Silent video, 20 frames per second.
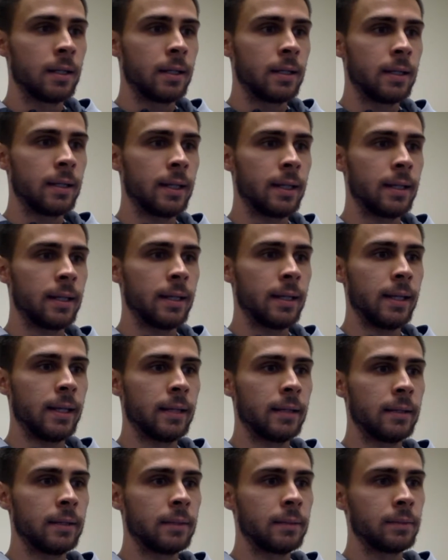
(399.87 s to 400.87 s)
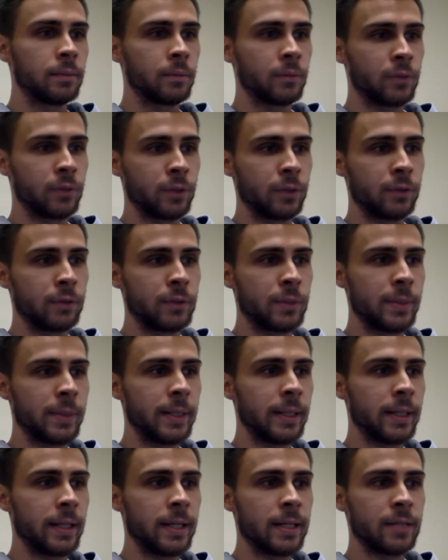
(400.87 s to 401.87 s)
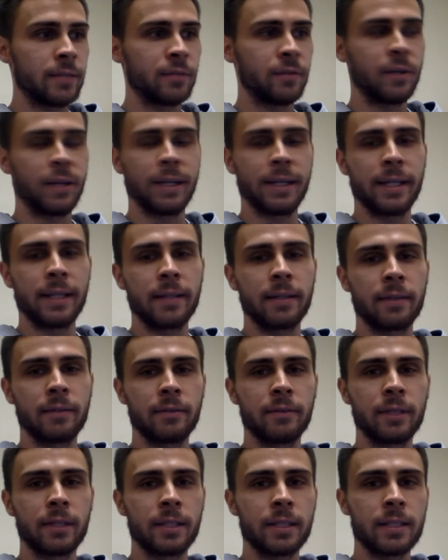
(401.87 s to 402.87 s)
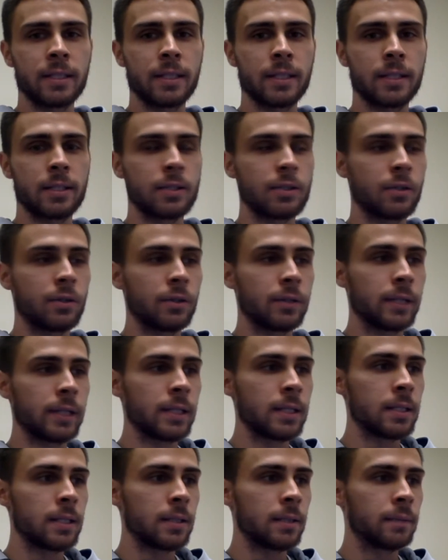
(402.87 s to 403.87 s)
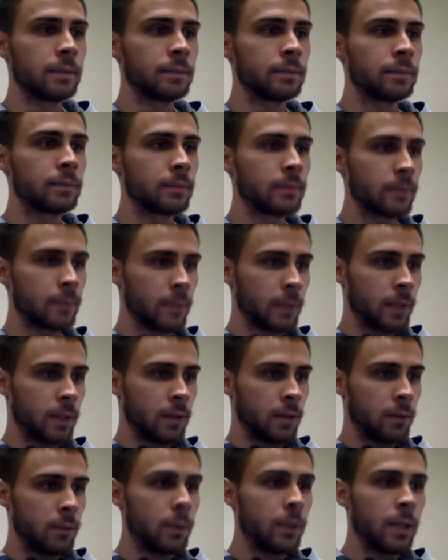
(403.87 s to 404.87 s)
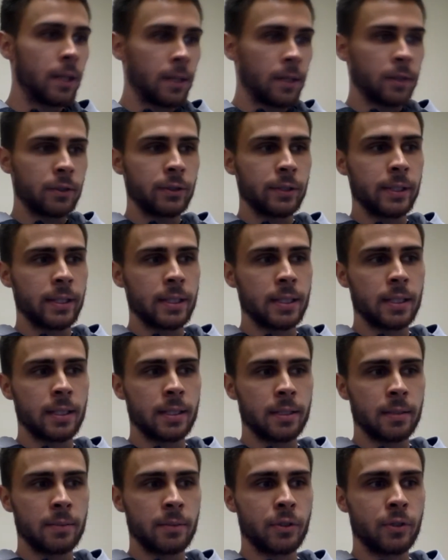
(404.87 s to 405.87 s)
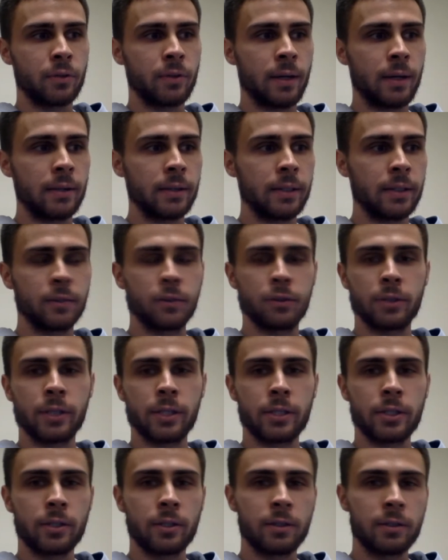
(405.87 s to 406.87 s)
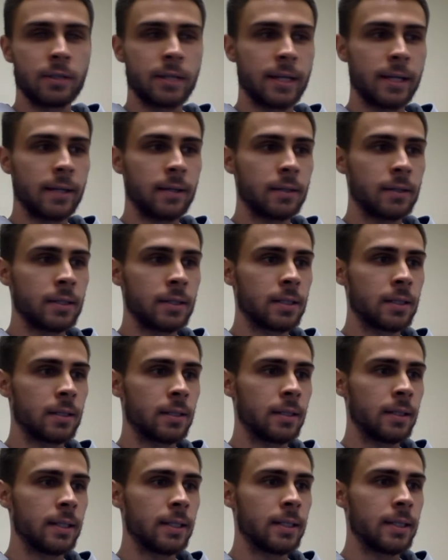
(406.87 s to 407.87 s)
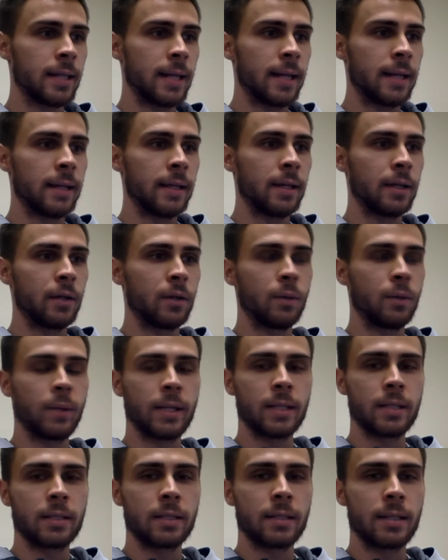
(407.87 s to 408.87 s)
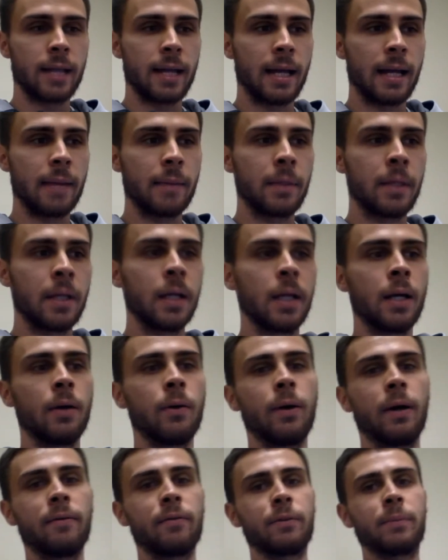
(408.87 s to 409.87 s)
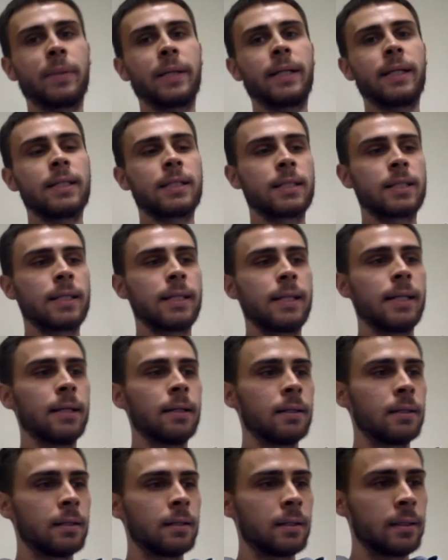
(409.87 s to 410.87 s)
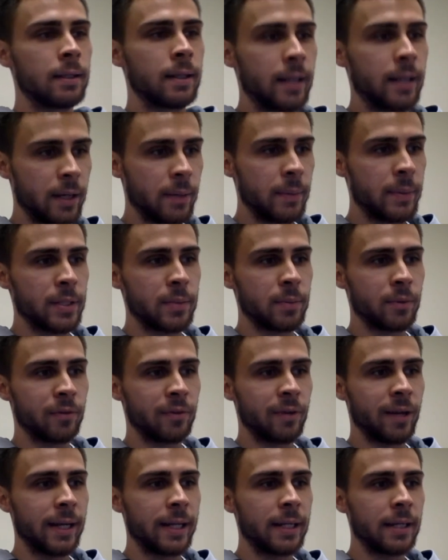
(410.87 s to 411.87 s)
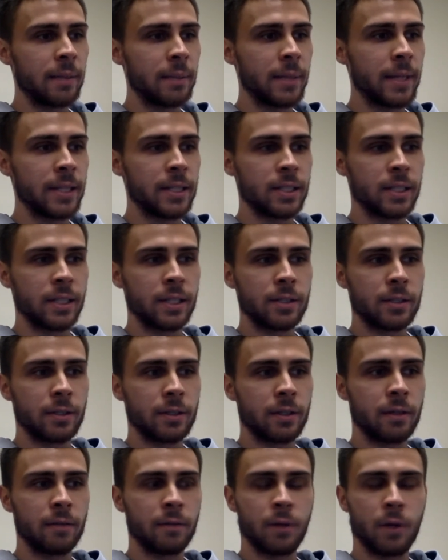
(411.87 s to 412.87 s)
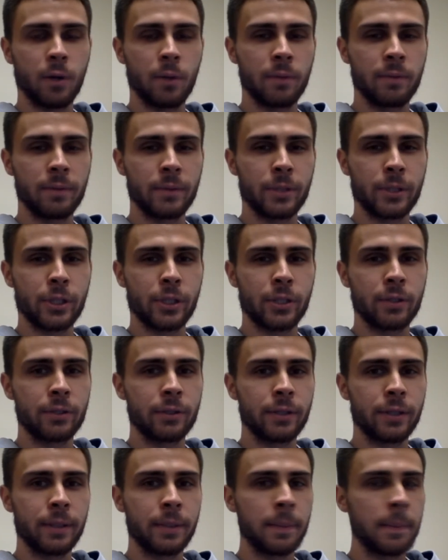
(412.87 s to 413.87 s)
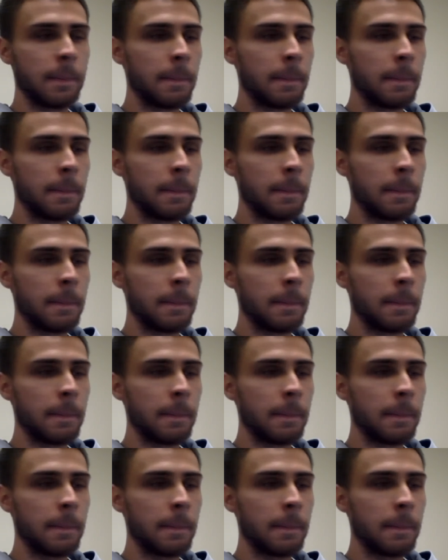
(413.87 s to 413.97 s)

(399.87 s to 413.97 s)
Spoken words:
that they prove to be less frightening than realistic stories. One other criticism surrounding traditional tales is that they are a waste of time. However, many see them as providing a message of hope for children.